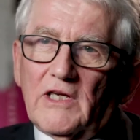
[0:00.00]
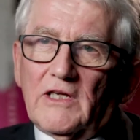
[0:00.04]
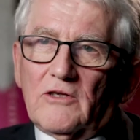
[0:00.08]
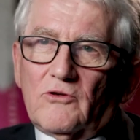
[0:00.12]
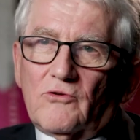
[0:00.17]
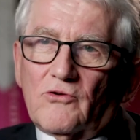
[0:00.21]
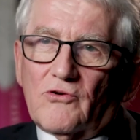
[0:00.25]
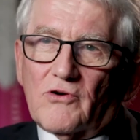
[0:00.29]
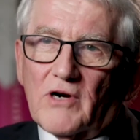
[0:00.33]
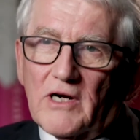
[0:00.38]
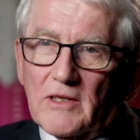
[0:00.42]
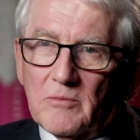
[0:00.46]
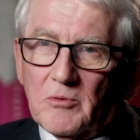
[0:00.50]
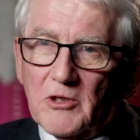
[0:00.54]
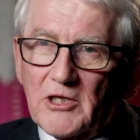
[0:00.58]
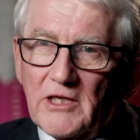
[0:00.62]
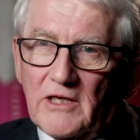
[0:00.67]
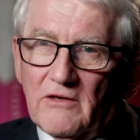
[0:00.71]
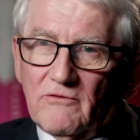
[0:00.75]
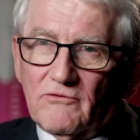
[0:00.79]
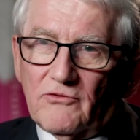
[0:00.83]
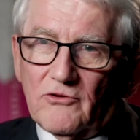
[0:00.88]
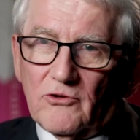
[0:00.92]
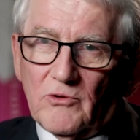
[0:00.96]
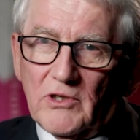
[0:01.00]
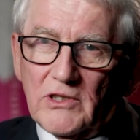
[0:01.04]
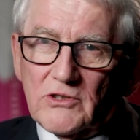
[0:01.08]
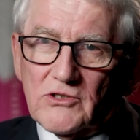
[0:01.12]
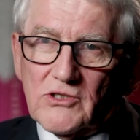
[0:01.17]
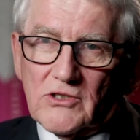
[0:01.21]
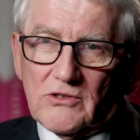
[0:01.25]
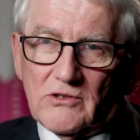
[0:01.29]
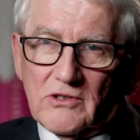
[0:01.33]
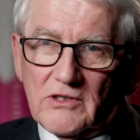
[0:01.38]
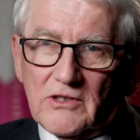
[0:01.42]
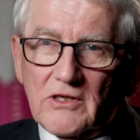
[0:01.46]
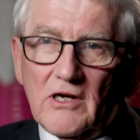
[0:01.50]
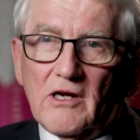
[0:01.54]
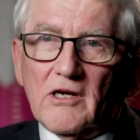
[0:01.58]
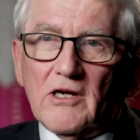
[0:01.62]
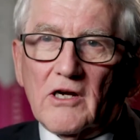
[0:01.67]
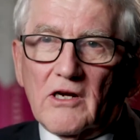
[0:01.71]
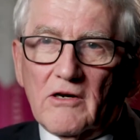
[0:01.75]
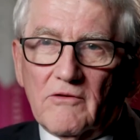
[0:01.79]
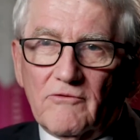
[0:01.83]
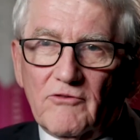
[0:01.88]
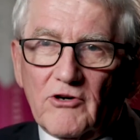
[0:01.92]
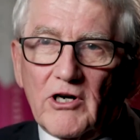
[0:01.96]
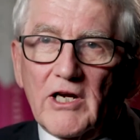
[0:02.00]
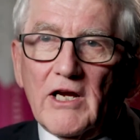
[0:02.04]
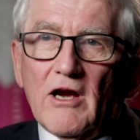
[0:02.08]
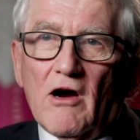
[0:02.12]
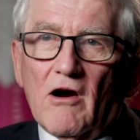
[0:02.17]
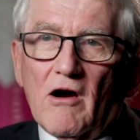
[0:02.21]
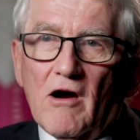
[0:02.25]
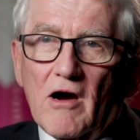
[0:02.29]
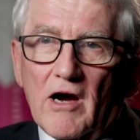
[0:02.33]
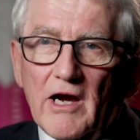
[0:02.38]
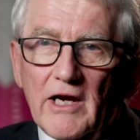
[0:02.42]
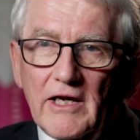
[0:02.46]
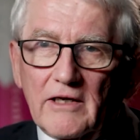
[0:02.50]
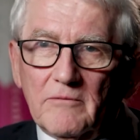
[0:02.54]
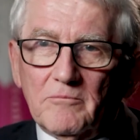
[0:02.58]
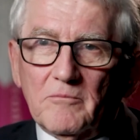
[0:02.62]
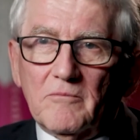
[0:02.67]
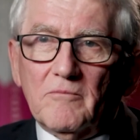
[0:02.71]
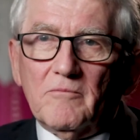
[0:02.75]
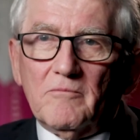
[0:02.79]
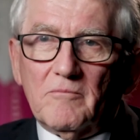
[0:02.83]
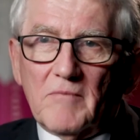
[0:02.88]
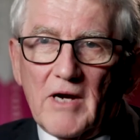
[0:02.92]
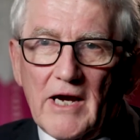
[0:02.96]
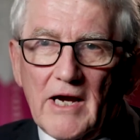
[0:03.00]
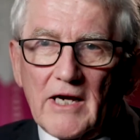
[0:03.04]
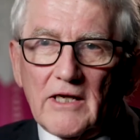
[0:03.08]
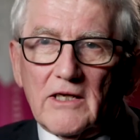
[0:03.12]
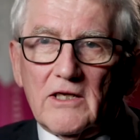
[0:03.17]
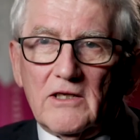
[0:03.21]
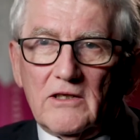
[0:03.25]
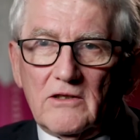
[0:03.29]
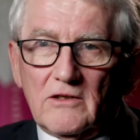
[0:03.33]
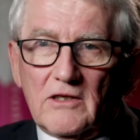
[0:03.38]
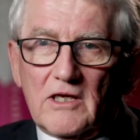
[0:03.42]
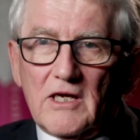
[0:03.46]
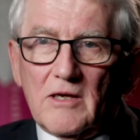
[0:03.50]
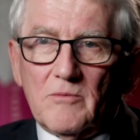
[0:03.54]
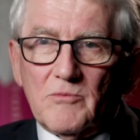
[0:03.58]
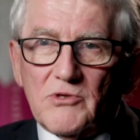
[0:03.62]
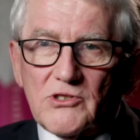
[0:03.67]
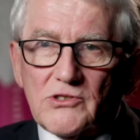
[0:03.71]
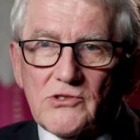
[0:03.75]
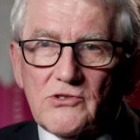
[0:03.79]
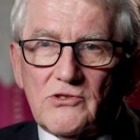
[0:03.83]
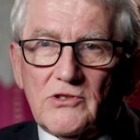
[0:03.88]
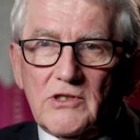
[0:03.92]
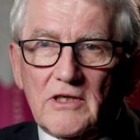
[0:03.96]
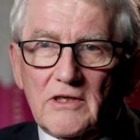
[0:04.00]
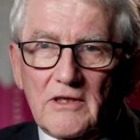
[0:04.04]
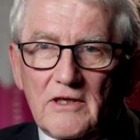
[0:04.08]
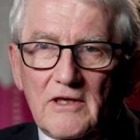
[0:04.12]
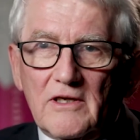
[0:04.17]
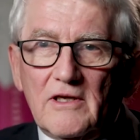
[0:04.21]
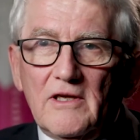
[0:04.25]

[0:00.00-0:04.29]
incredibly influential, and I got a very high mark in chemistry